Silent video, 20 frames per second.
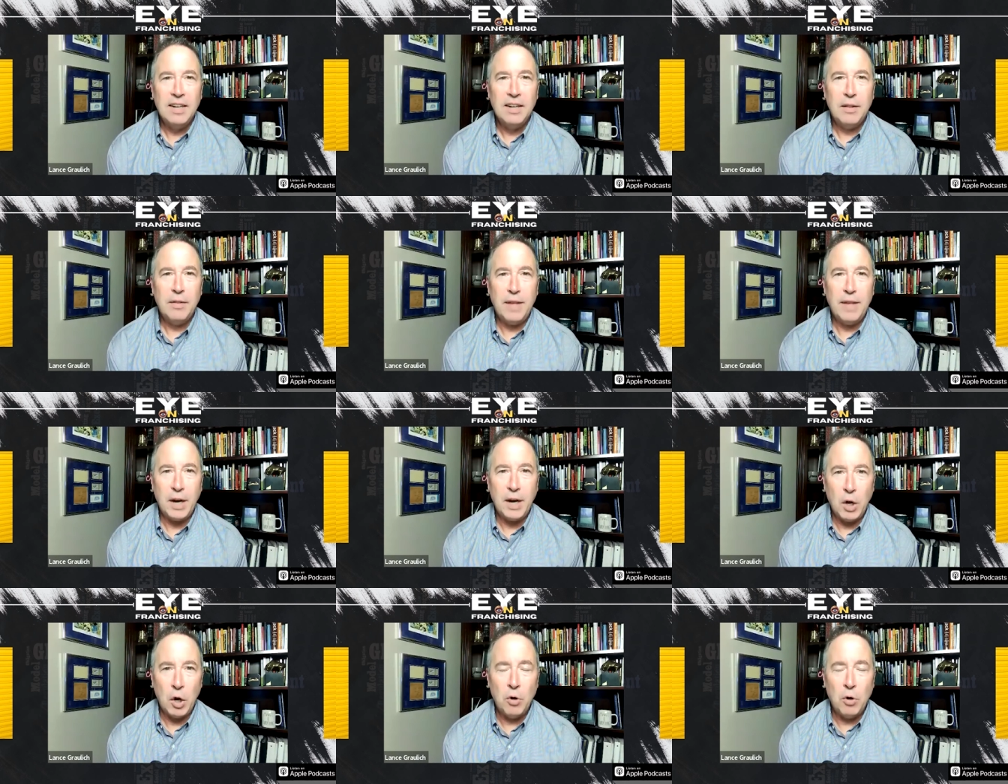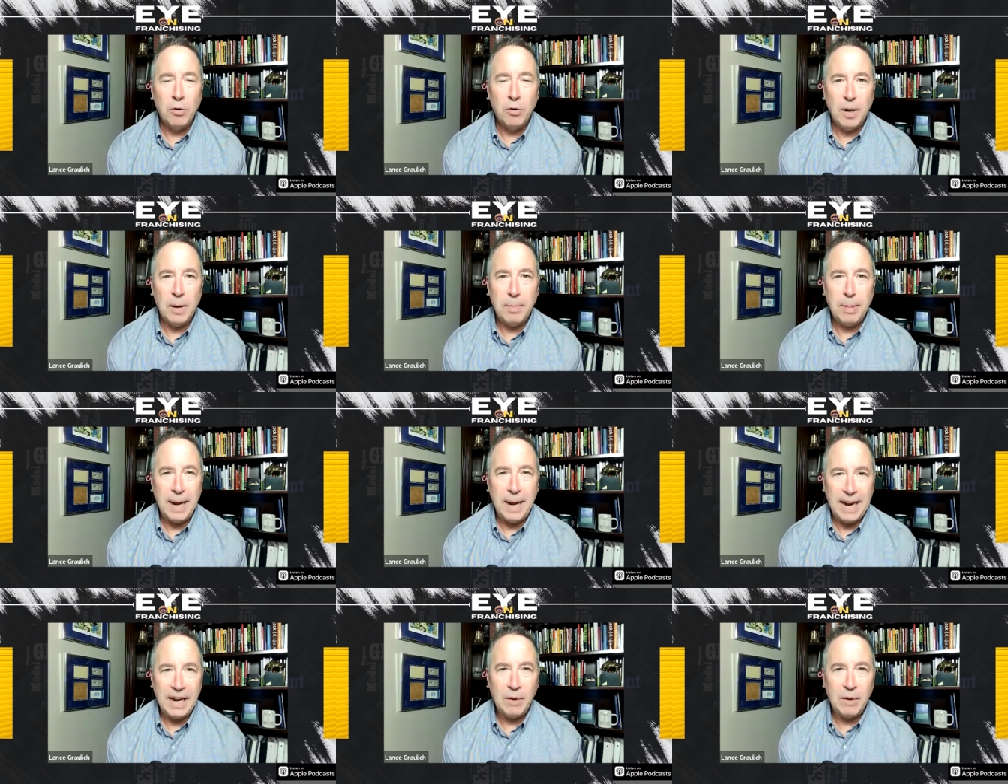that own a
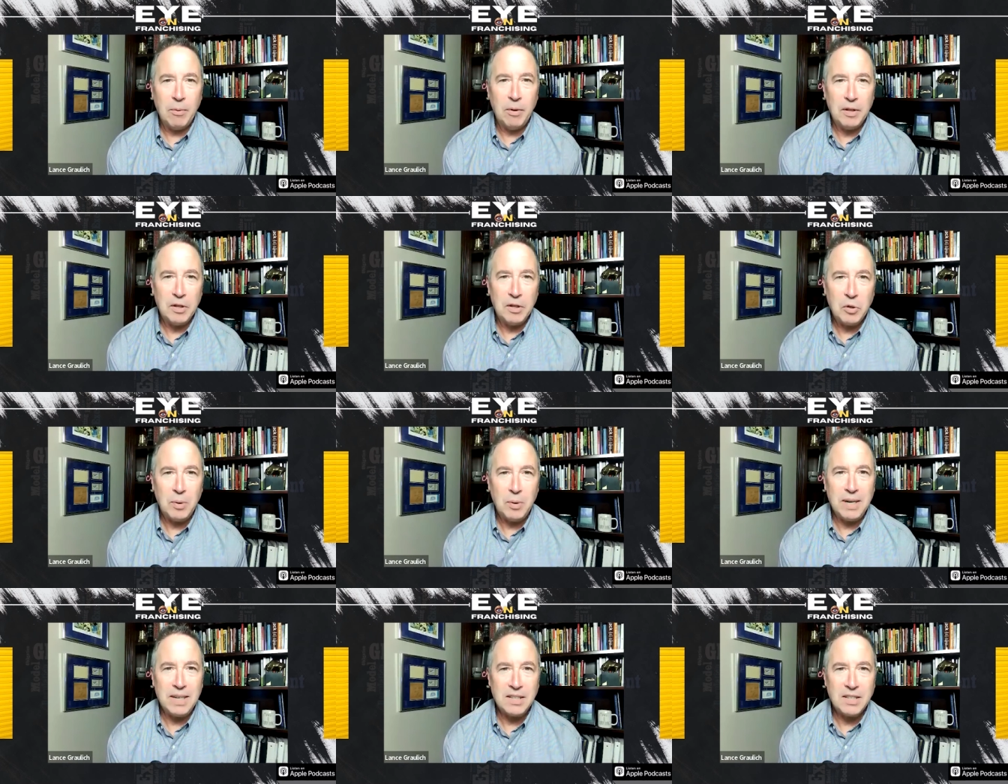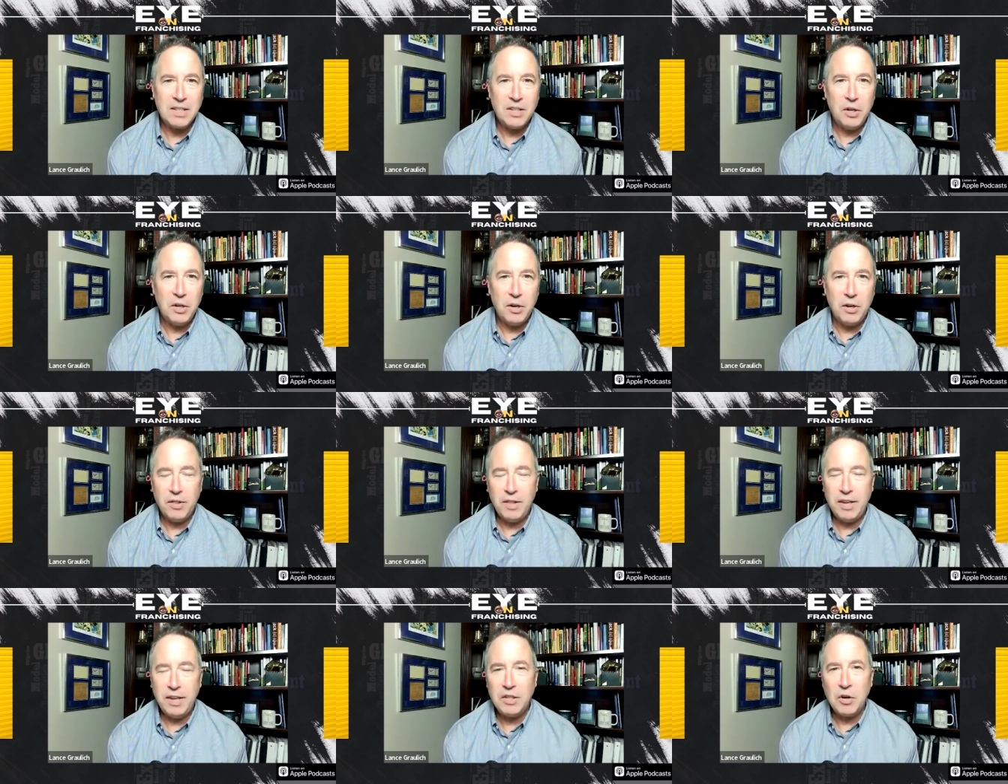Painting with a Twist.
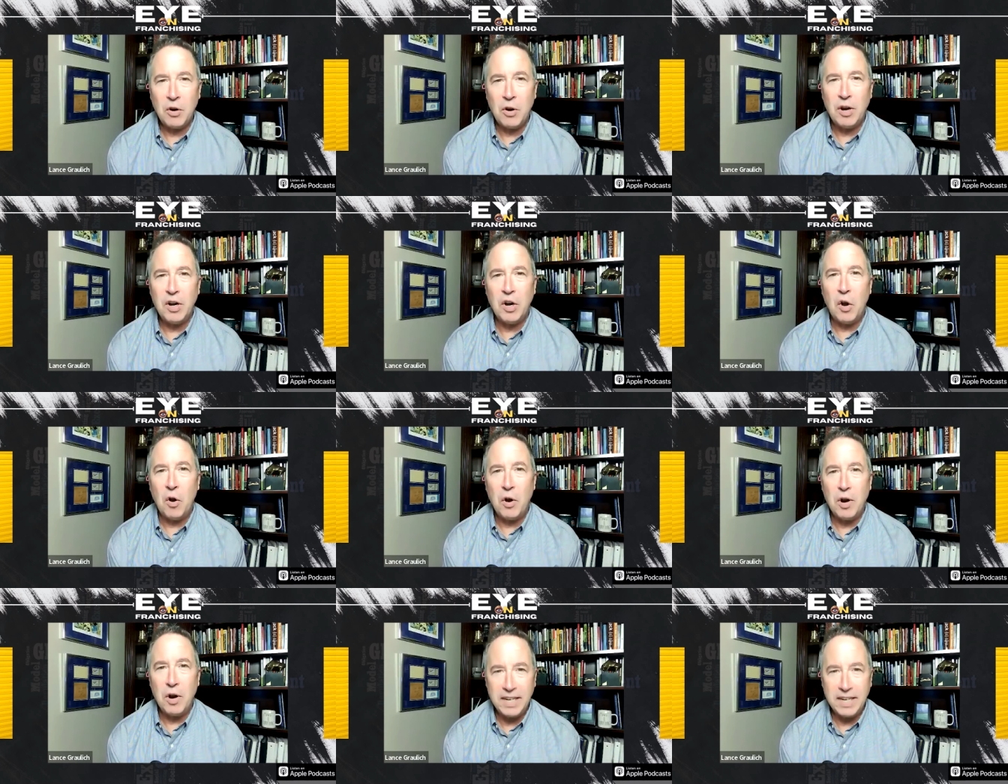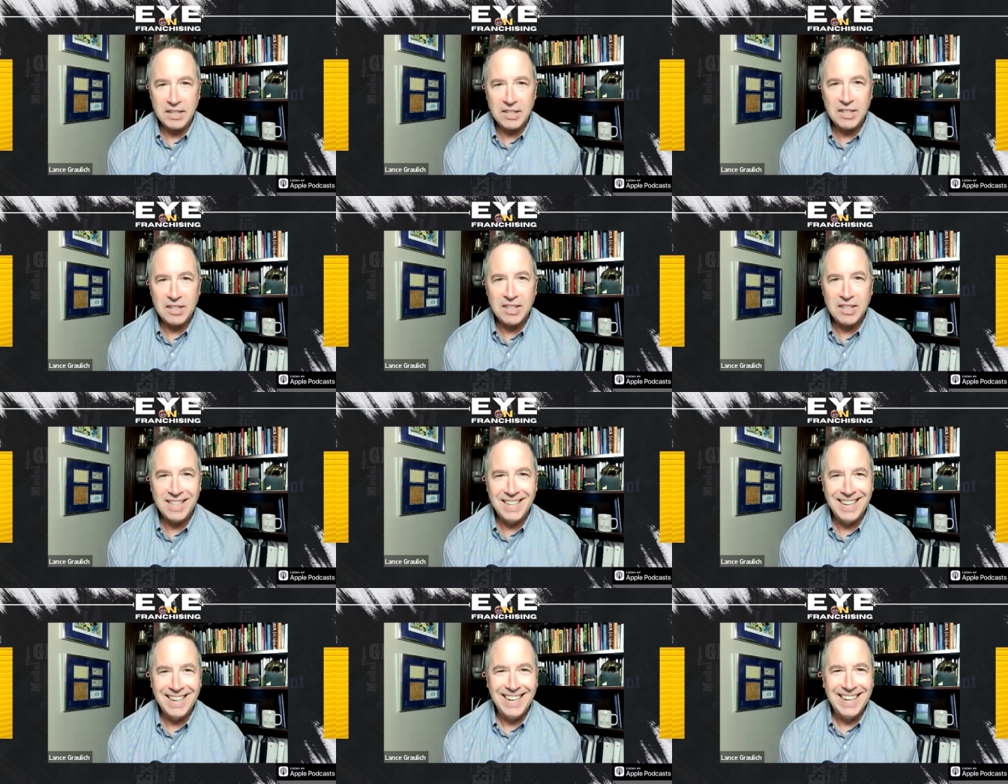You, these aren't artists.